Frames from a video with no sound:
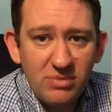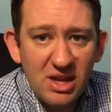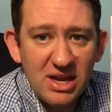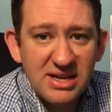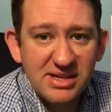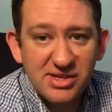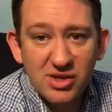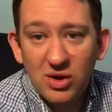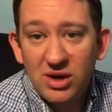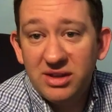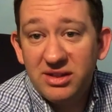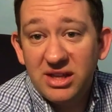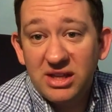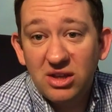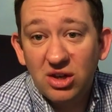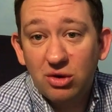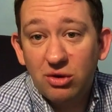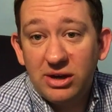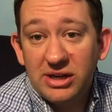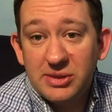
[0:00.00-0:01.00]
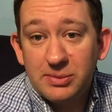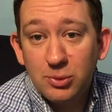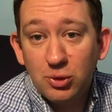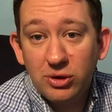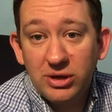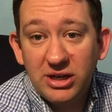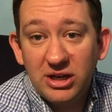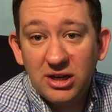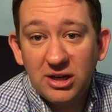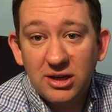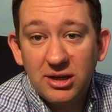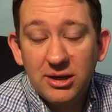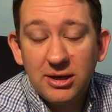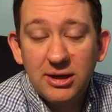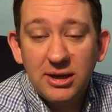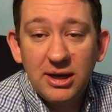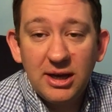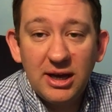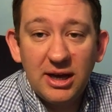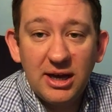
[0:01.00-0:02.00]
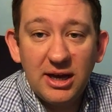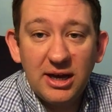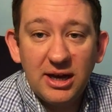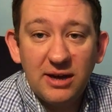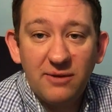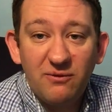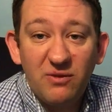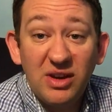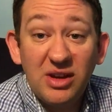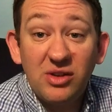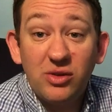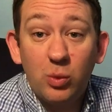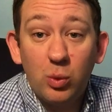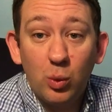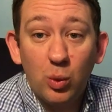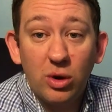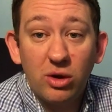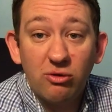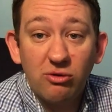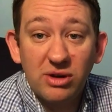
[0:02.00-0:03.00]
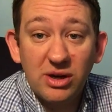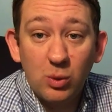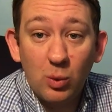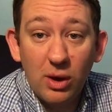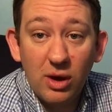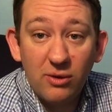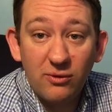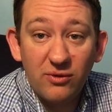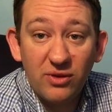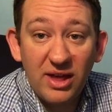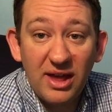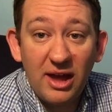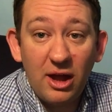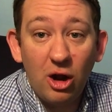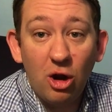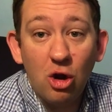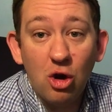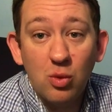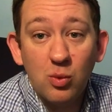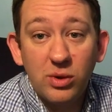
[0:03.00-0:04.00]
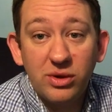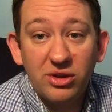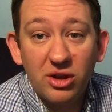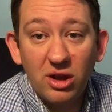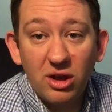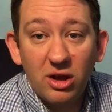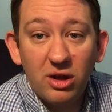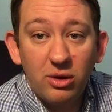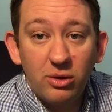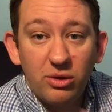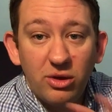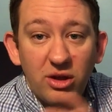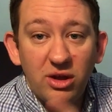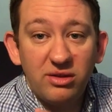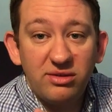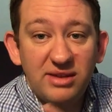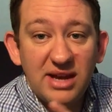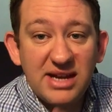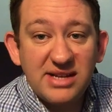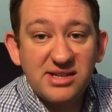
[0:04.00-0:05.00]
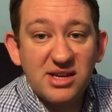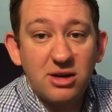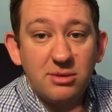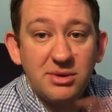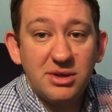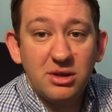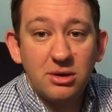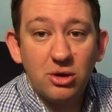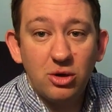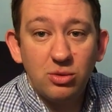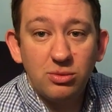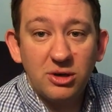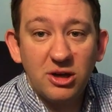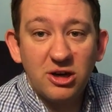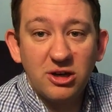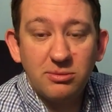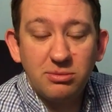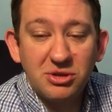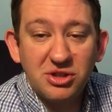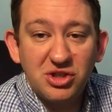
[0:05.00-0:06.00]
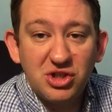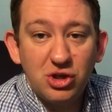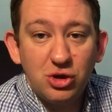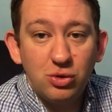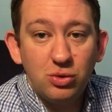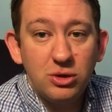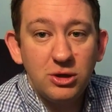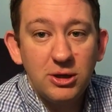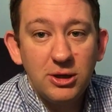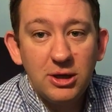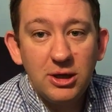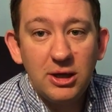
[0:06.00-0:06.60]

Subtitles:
And so I think the Kriegsmarine figures would work really well for that, along with the Dad's Army Home Guard platoon.